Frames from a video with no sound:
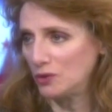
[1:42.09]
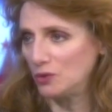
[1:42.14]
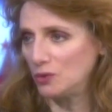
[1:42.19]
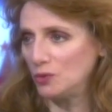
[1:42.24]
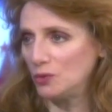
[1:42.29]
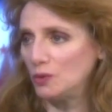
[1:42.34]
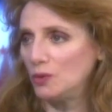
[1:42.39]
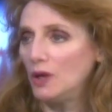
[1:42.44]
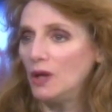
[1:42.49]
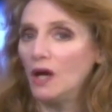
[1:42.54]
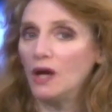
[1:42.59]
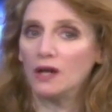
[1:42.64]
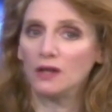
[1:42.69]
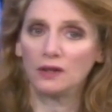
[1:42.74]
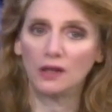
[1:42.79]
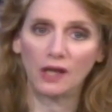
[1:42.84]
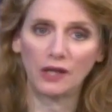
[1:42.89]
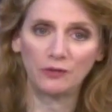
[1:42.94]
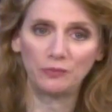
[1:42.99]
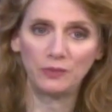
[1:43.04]
who a
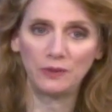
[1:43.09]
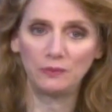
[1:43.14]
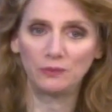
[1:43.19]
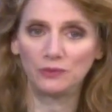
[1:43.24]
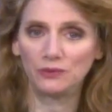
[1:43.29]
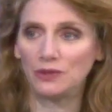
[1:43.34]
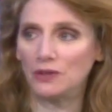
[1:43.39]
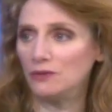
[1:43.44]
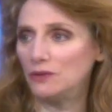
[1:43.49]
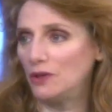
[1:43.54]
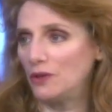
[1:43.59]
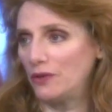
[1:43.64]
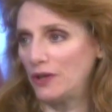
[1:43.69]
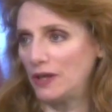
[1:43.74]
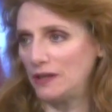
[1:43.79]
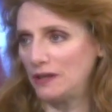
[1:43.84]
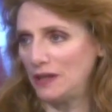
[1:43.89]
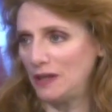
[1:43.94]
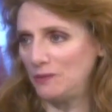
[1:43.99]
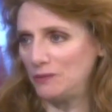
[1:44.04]
lot of people don't know
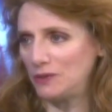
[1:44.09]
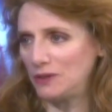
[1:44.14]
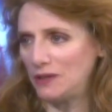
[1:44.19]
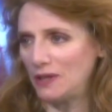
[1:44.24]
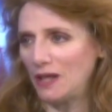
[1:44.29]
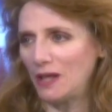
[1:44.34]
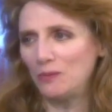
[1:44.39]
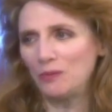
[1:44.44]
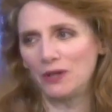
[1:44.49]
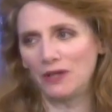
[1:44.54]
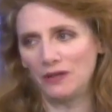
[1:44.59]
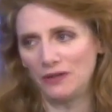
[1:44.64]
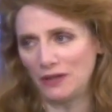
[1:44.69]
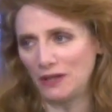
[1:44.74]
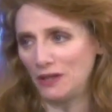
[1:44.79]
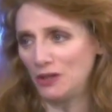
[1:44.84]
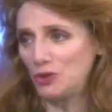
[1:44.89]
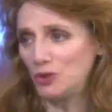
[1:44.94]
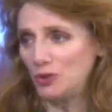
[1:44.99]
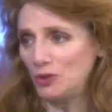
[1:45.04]
that name today, but in the
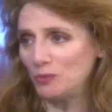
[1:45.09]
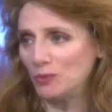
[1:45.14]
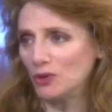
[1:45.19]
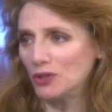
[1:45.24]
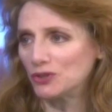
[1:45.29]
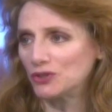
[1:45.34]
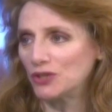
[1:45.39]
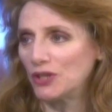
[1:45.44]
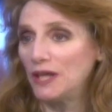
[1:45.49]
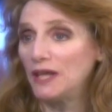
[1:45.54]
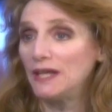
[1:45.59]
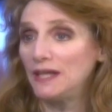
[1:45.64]
history books,